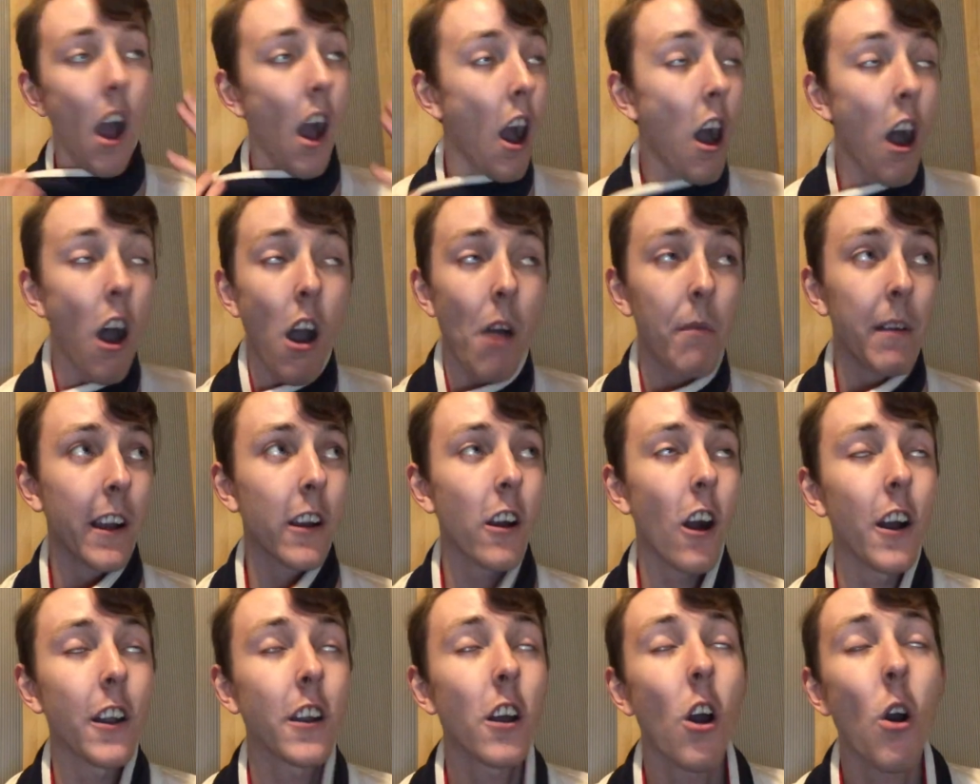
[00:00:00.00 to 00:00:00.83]
Oh my
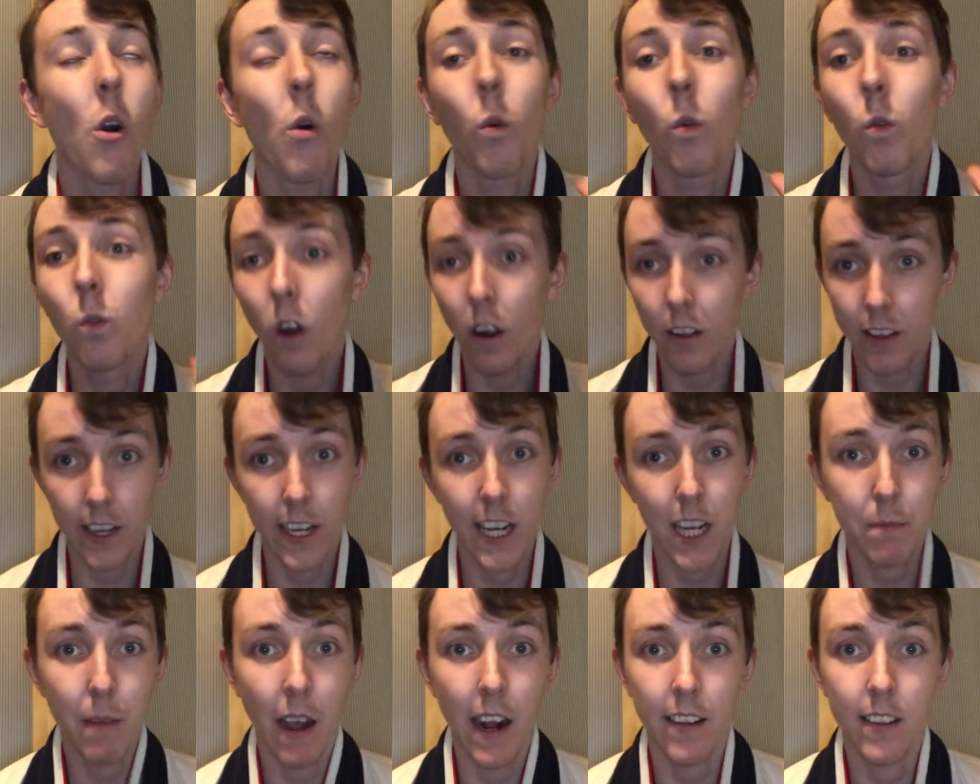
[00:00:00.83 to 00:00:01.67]
god, wasn't
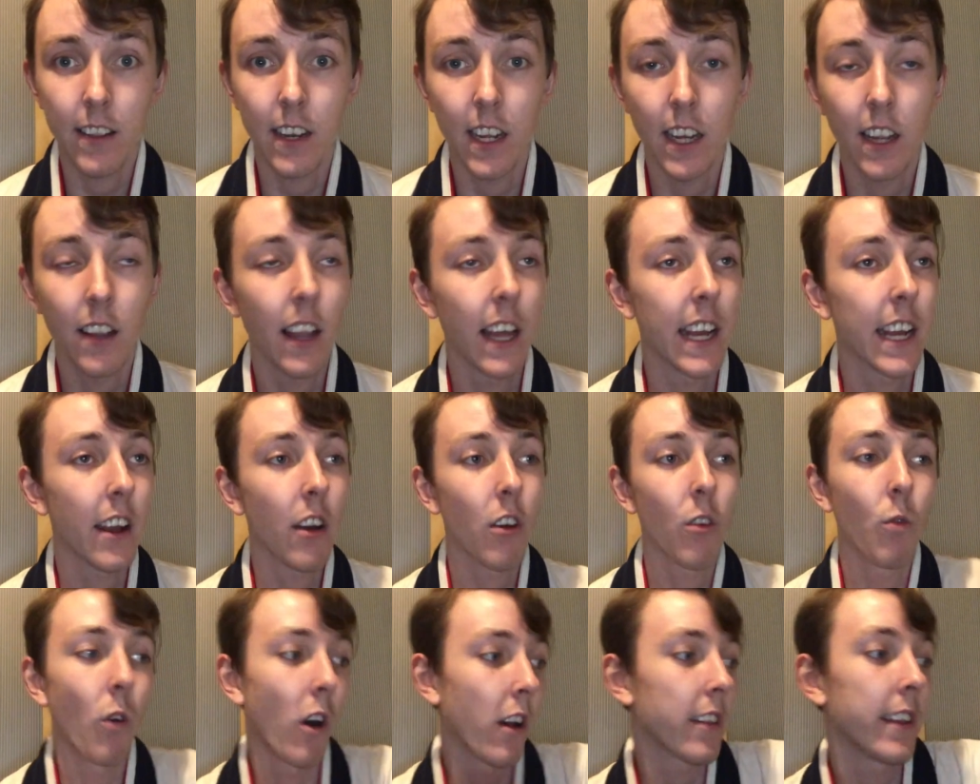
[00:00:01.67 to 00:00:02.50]
expecting it. Like,
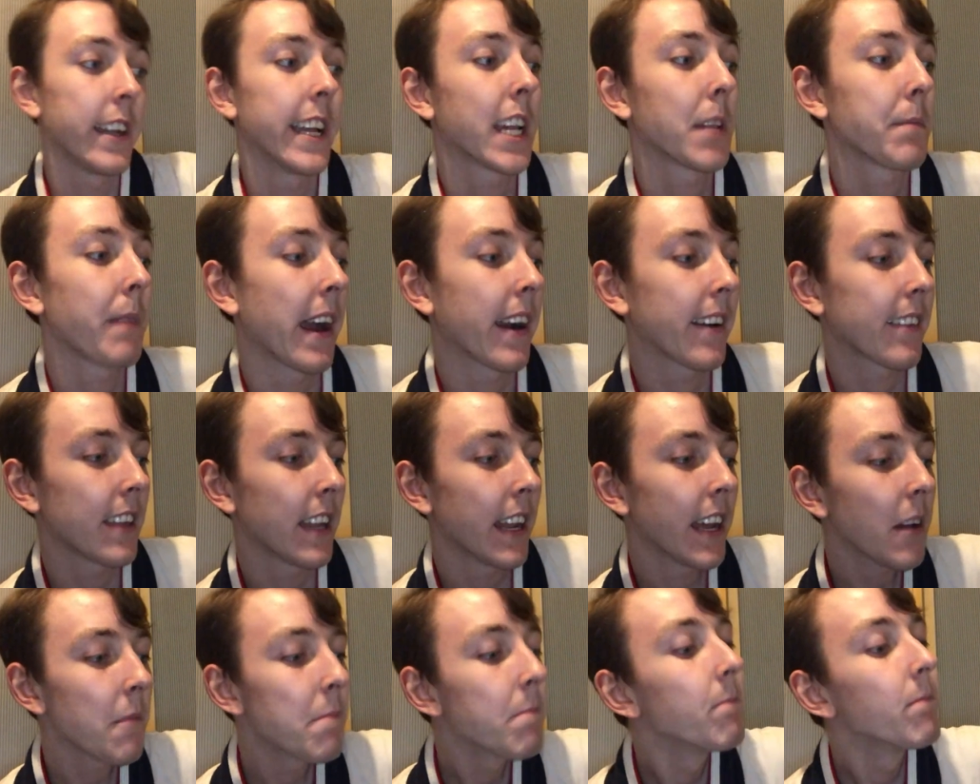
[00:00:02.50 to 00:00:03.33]
wasn't expecting
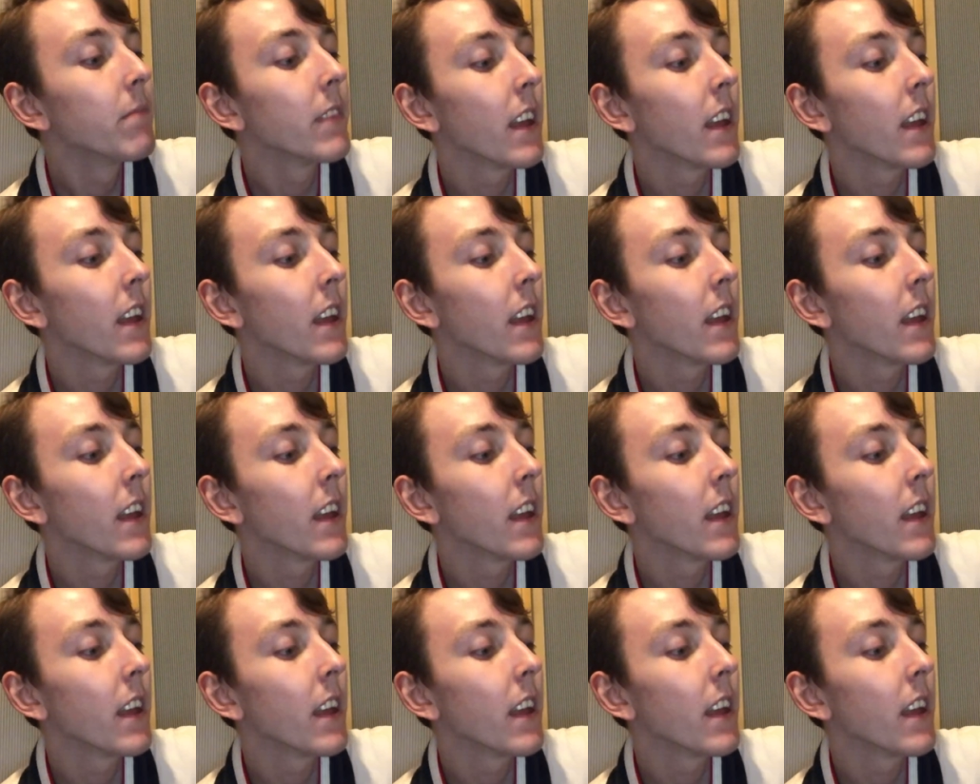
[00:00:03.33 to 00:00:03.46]
it.